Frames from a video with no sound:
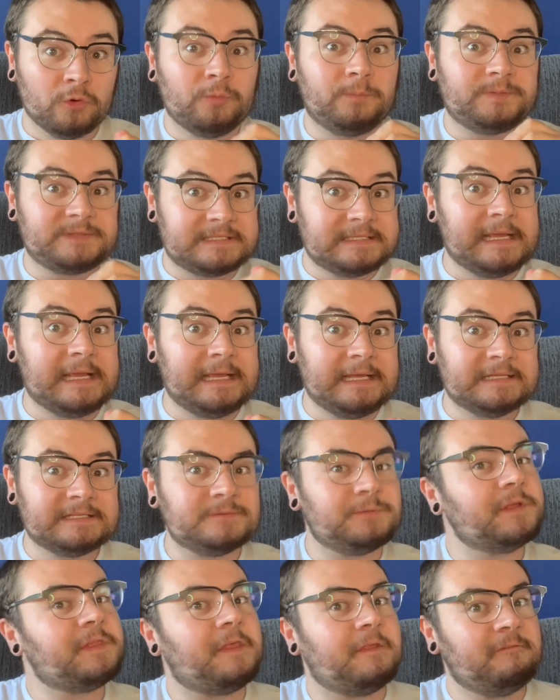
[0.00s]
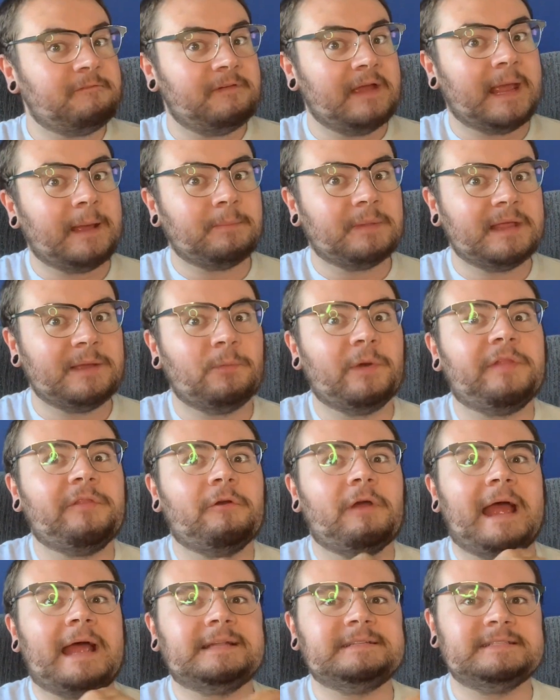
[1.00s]
scenes with the family when
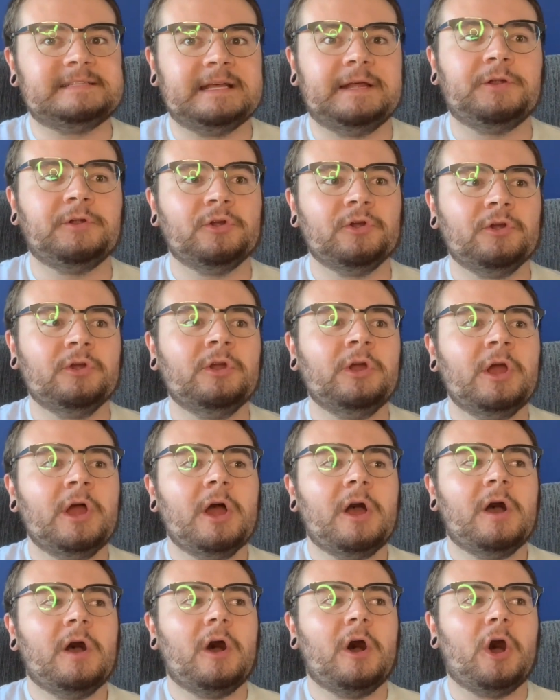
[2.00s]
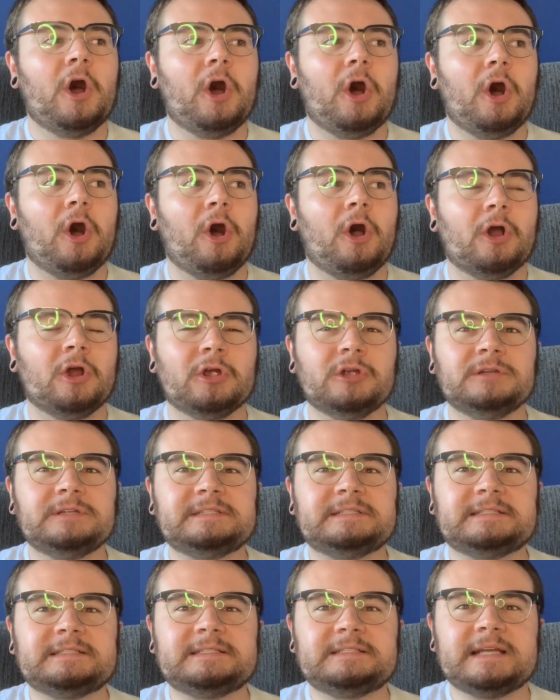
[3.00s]
they're at dinner
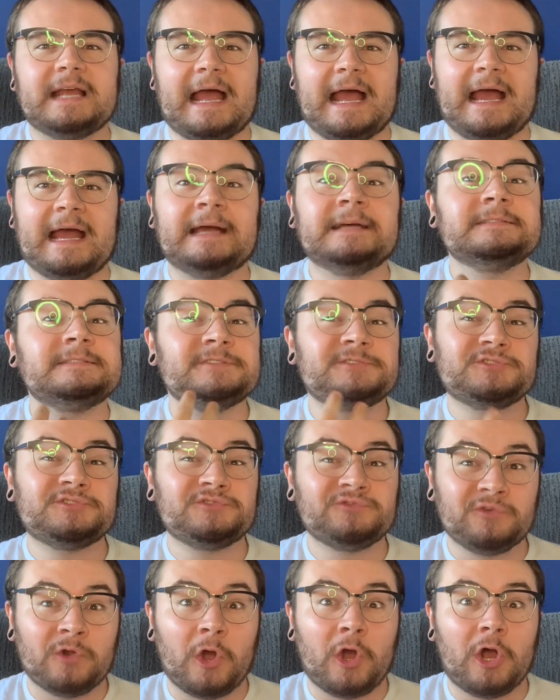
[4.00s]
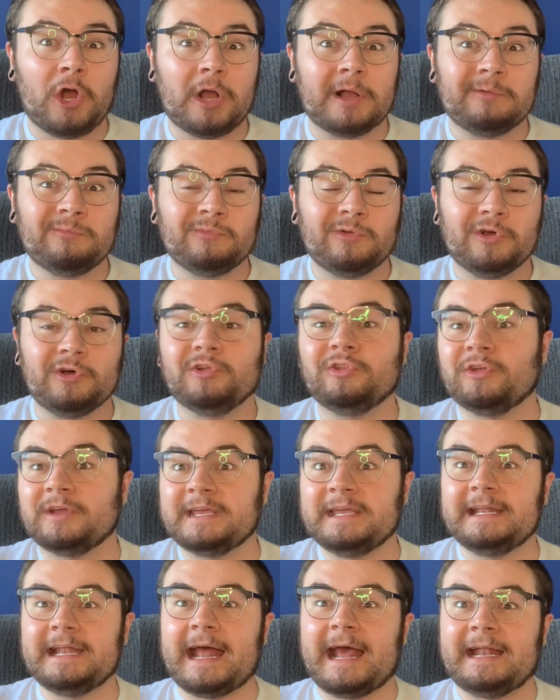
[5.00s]
aren't as strong,
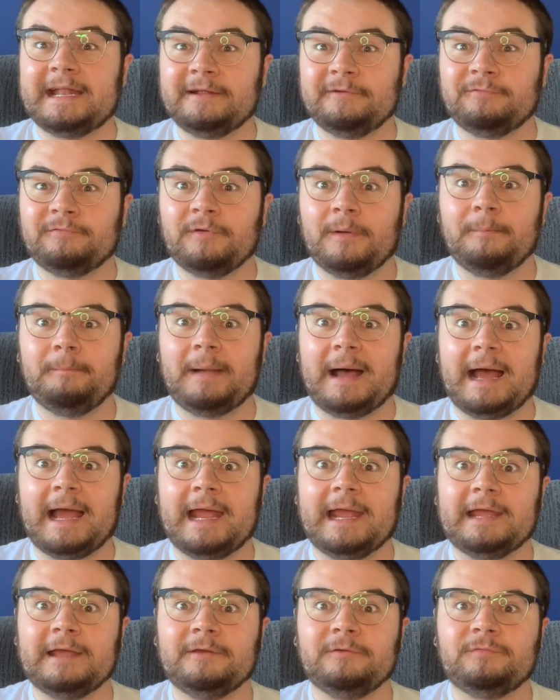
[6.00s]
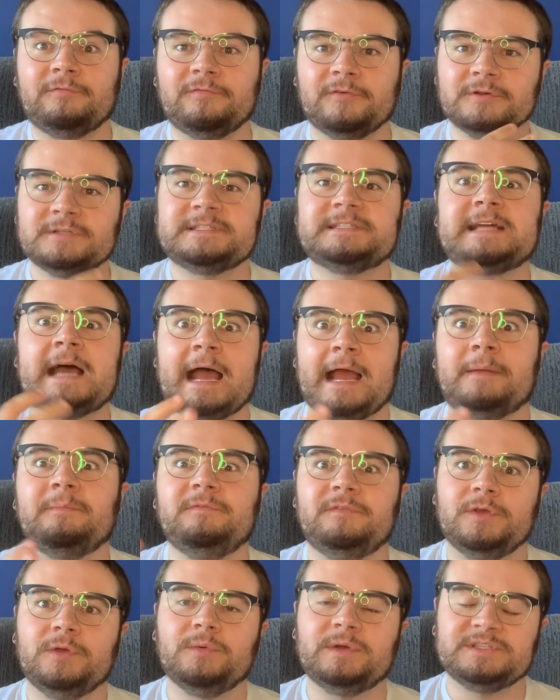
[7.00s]
looking at it from my first time
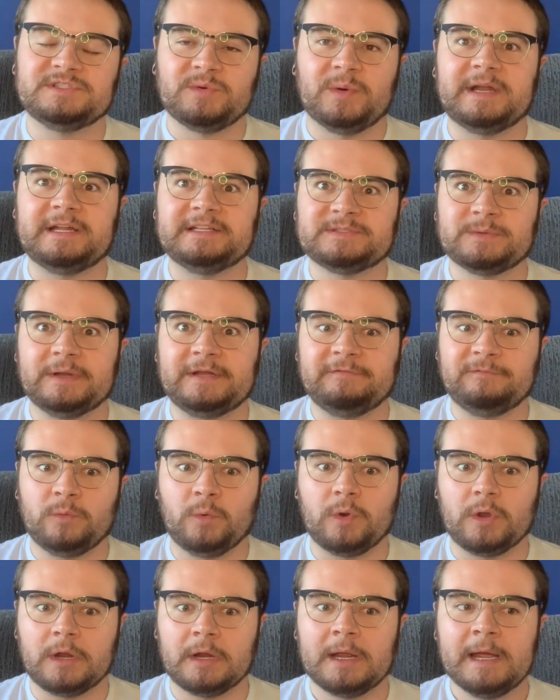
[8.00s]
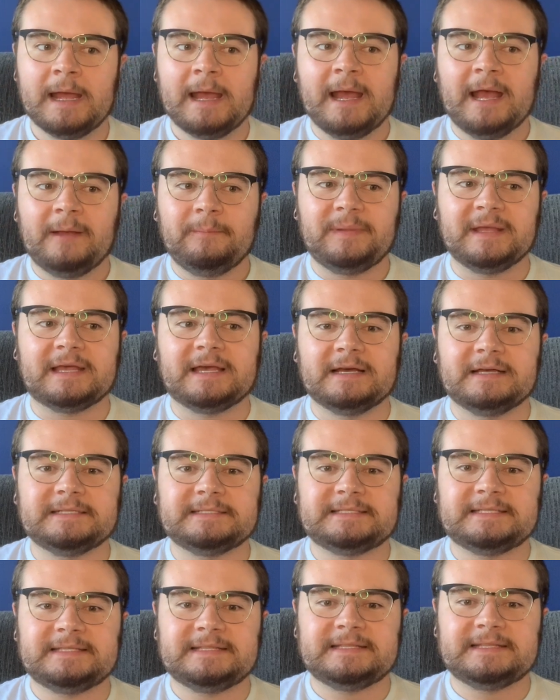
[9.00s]
view in 2024,
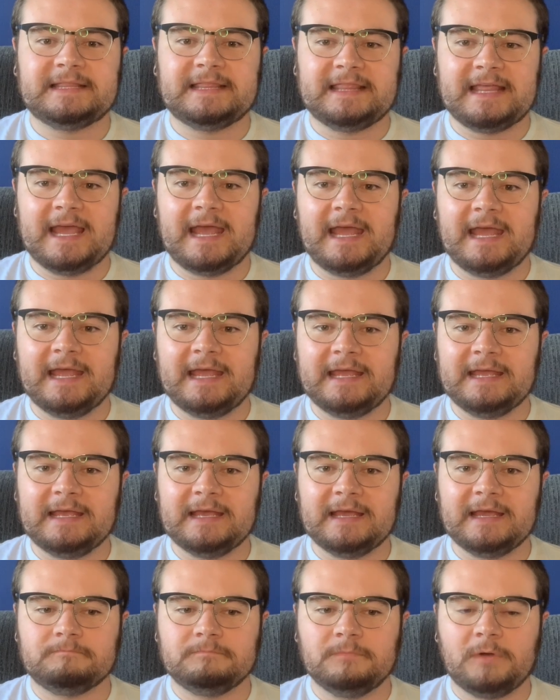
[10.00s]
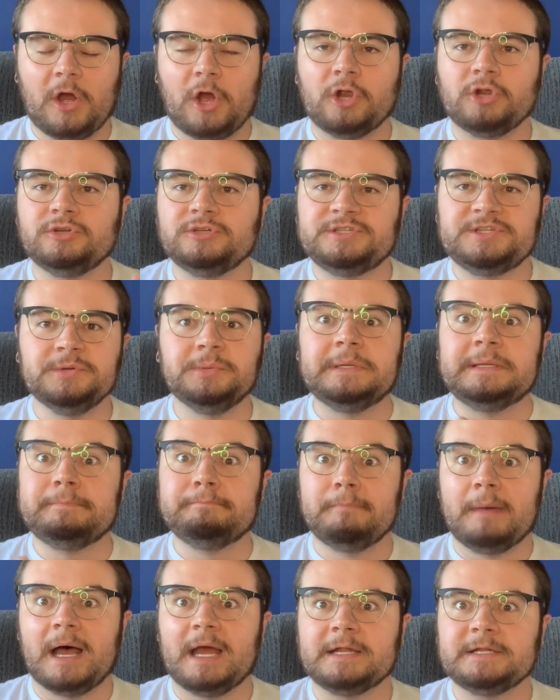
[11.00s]
because they aren't doing
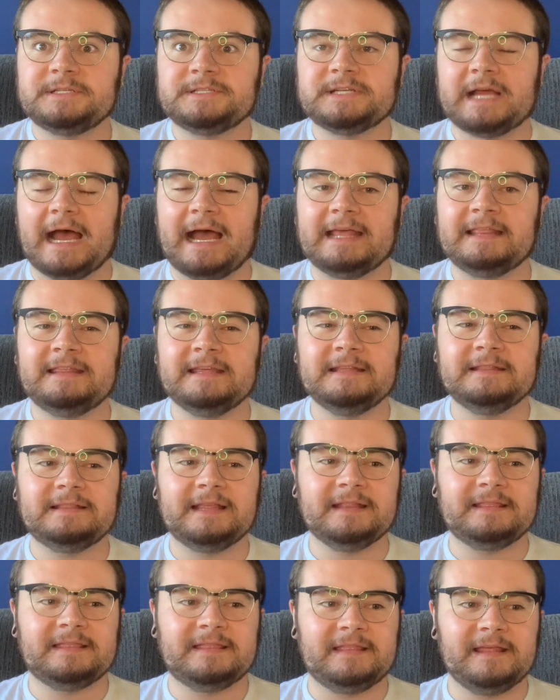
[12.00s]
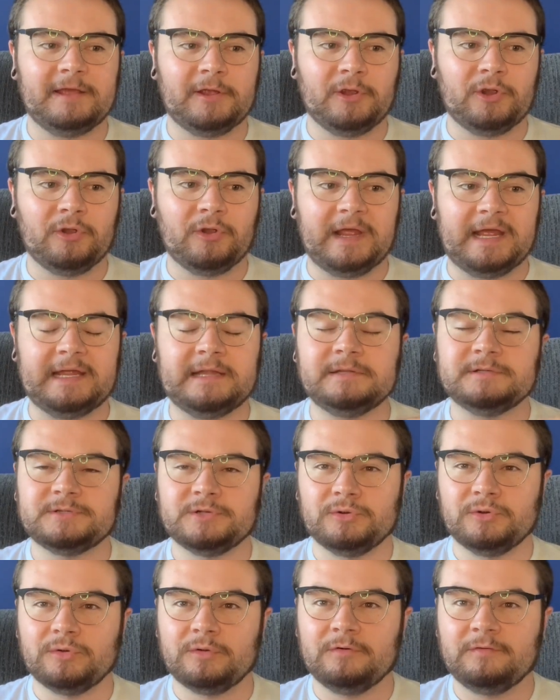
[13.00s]
much. I think that their
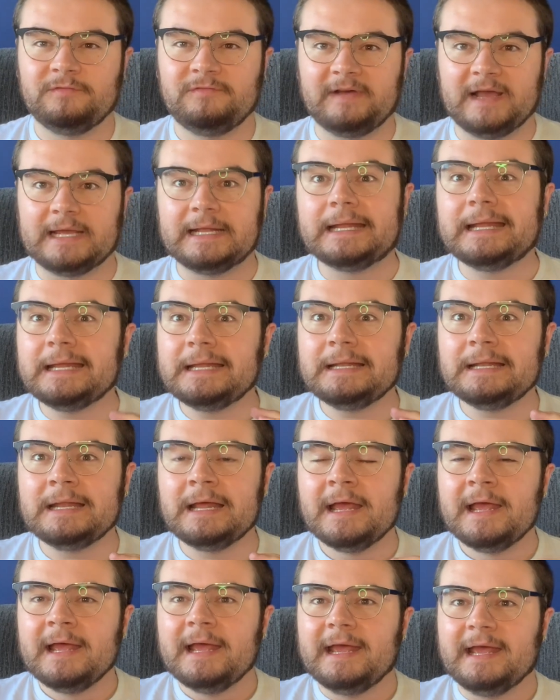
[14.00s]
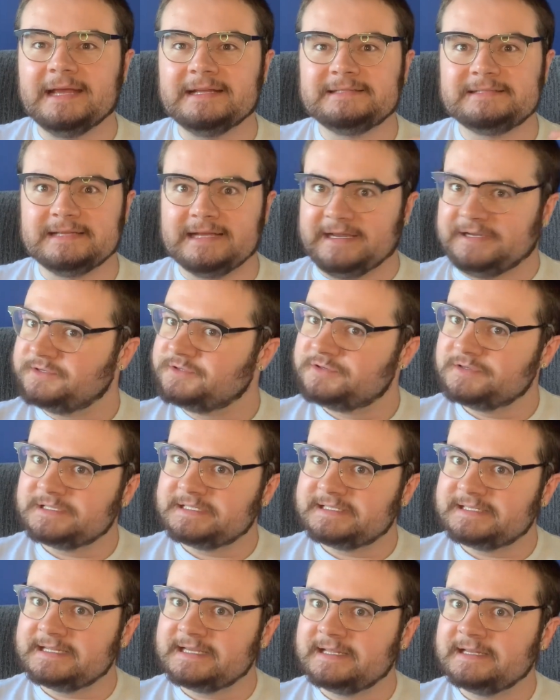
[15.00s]
internal fighting is
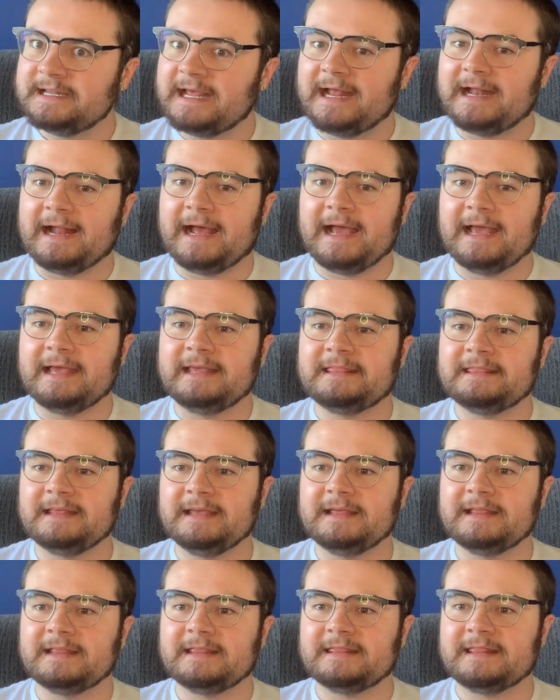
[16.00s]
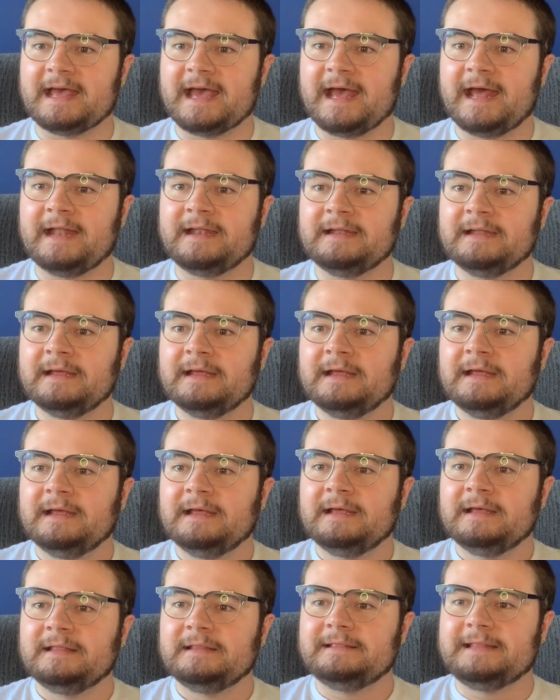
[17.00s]
interesting, and I think that
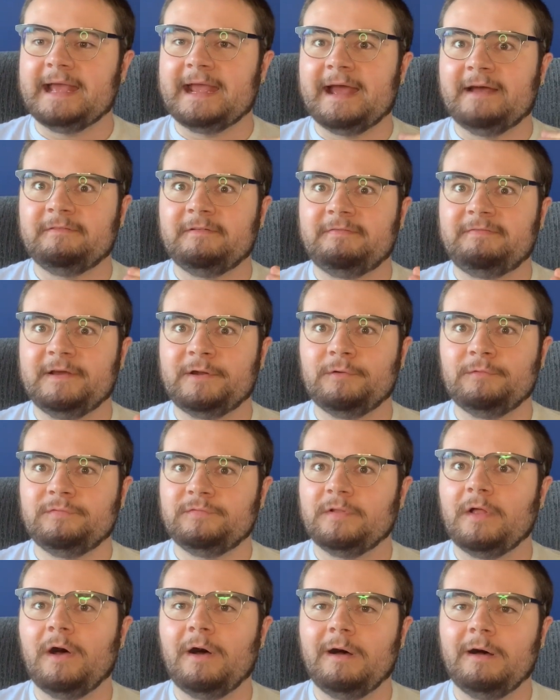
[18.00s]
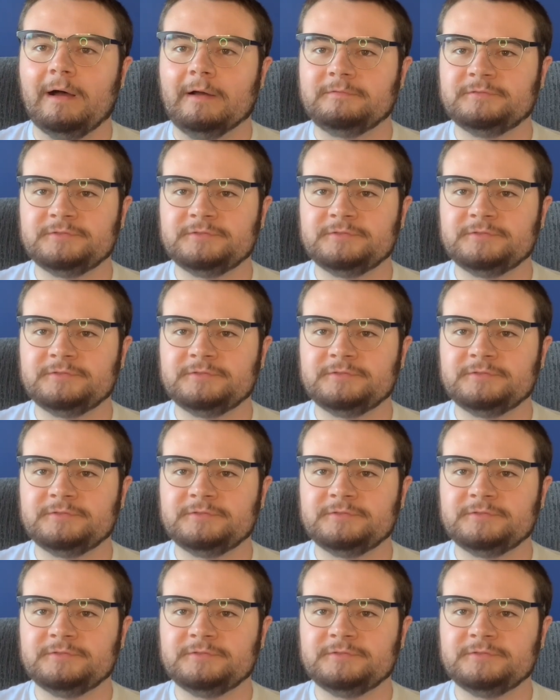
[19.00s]
they have a fatal flaw of